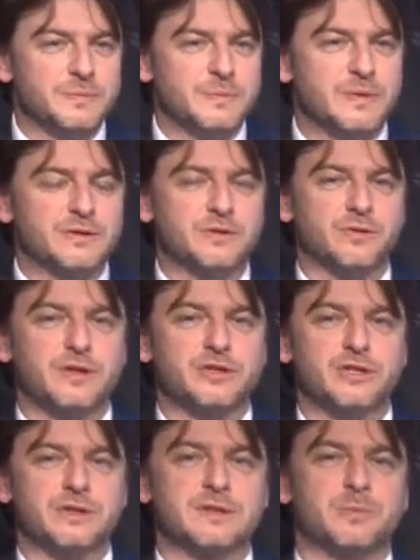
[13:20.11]
but
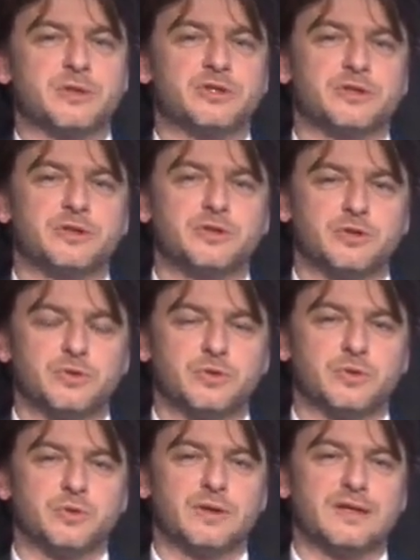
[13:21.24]
Croatia, especially
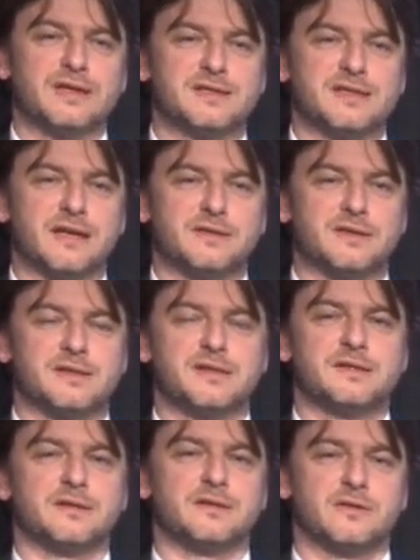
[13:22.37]
to extend the
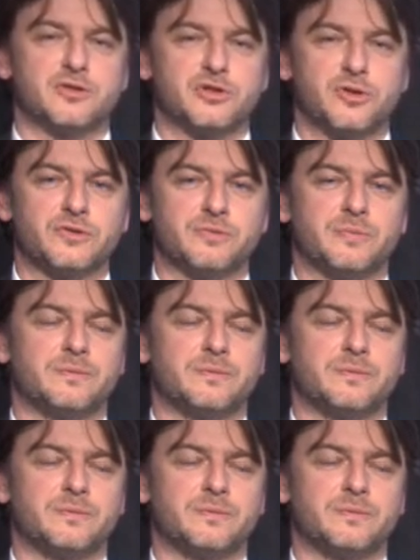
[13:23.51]
season in the shoulder